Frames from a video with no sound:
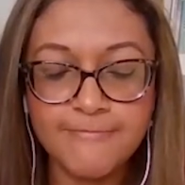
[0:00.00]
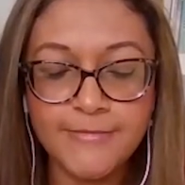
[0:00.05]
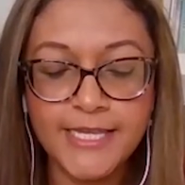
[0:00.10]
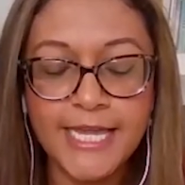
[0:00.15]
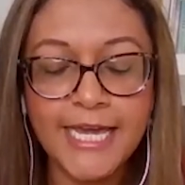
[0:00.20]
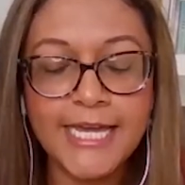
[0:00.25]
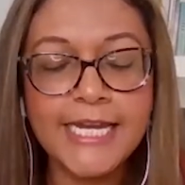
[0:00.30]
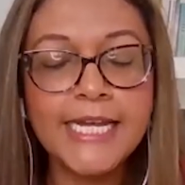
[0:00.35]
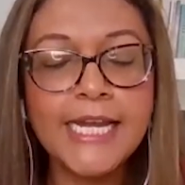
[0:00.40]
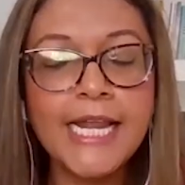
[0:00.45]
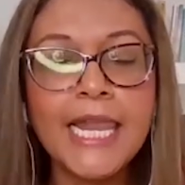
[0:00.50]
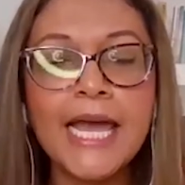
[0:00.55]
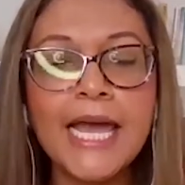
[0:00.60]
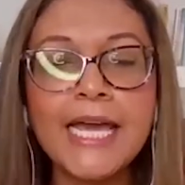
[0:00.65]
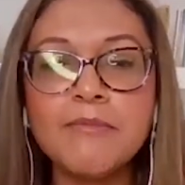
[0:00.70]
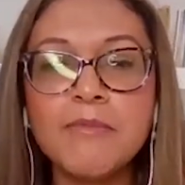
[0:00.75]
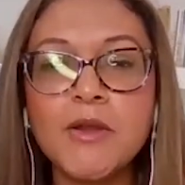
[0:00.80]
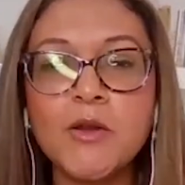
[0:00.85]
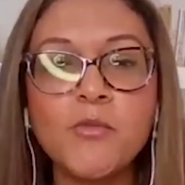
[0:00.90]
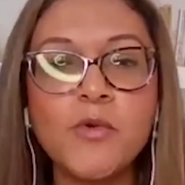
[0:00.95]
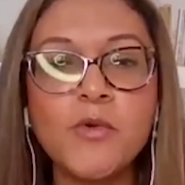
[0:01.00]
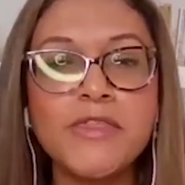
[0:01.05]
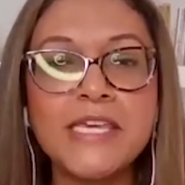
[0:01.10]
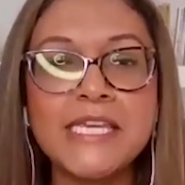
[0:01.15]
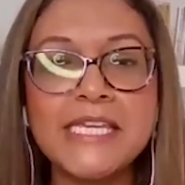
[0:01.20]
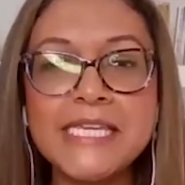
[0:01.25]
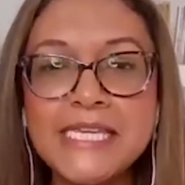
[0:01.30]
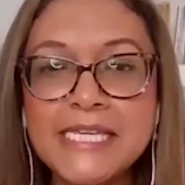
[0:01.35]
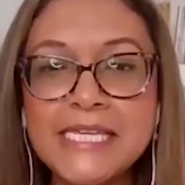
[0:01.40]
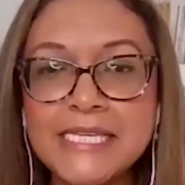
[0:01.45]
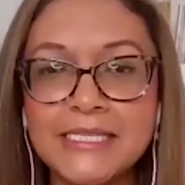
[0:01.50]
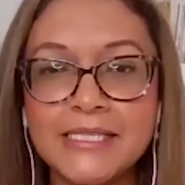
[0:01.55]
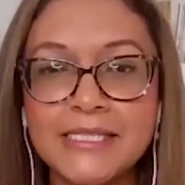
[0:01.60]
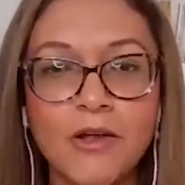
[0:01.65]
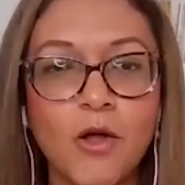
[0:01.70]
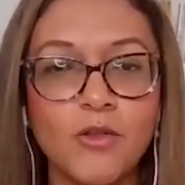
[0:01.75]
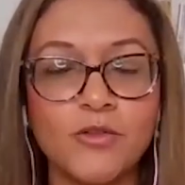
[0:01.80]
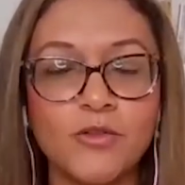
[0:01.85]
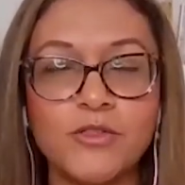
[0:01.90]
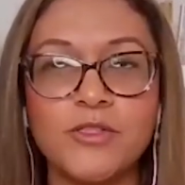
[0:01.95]
Get in alignment with ease
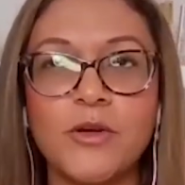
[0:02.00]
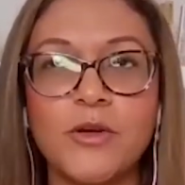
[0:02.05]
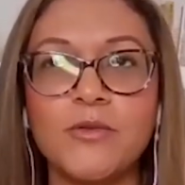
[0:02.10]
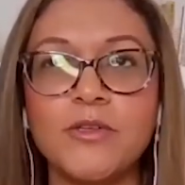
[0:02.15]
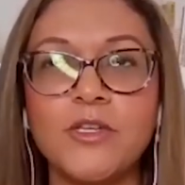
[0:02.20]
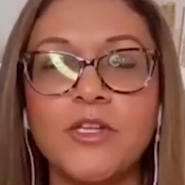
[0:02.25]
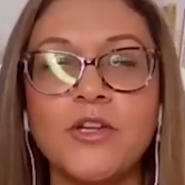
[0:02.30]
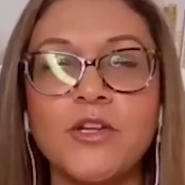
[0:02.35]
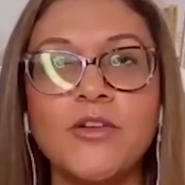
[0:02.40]
also.